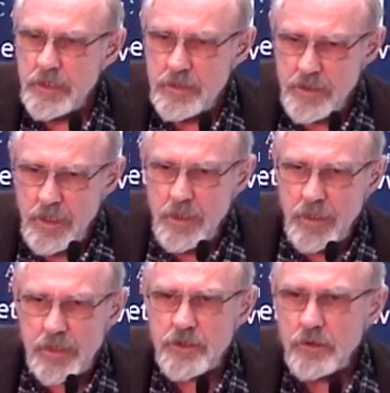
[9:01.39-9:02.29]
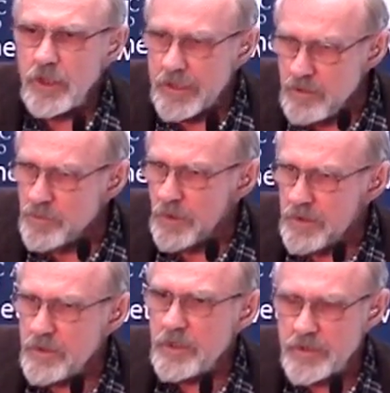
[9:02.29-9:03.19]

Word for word: these external inputs to